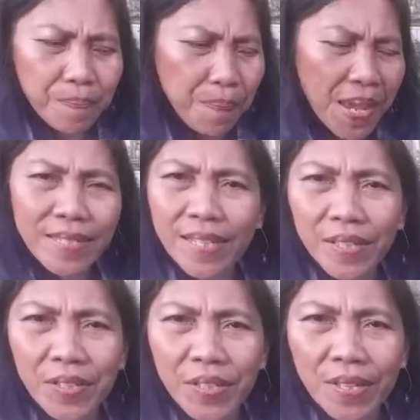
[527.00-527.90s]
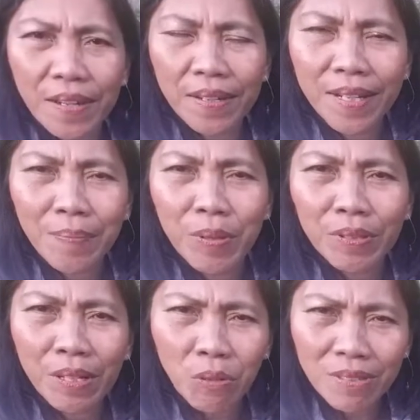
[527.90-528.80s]
basic understanding about
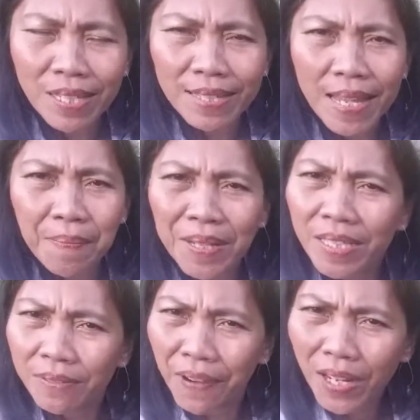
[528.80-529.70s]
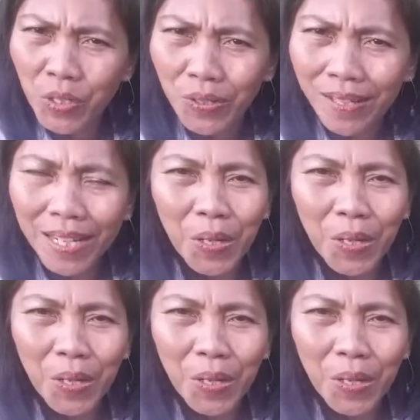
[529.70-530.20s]
the root system and its function.